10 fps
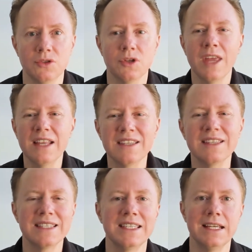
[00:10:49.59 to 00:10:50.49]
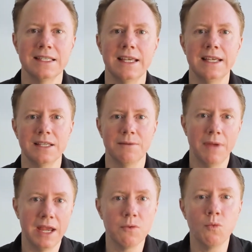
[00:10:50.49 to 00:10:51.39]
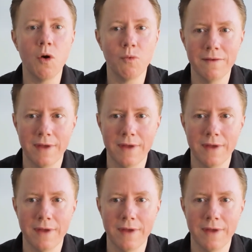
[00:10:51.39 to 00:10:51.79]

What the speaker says: So that's the 6 things that make what we've